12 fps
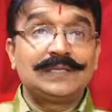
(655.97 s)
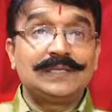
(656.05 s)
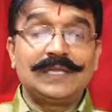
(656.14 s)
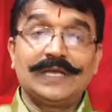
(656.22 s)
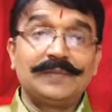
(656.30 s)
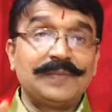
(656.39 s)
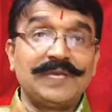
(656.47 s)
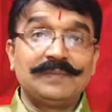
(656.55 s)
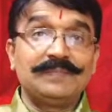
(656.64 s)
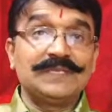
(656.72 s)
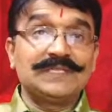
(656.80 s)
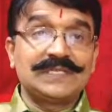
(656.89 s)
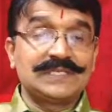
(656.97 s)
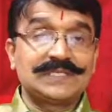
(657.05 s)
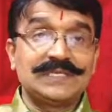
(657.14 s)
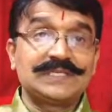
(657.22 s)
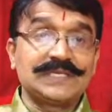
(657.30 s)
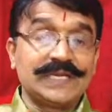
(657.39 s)
Their main business
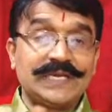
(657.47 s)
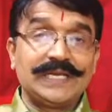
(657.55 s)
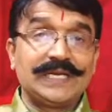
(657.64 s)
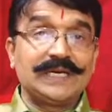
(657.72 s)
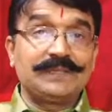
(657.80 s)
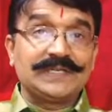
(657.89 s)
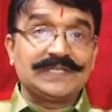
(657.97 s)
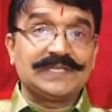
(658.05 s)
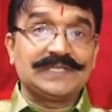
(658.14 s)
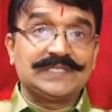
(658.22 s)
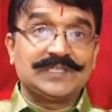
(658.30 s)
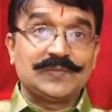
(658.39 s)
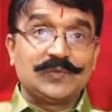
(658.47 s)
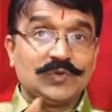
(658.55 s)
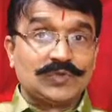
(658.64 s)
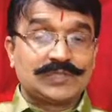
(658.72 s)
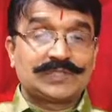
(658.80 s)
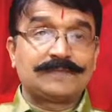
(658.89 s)
is selling and purchasing of
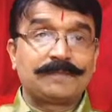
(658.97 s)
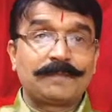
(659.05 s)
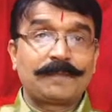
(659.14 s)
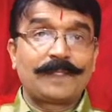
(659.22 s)
goods,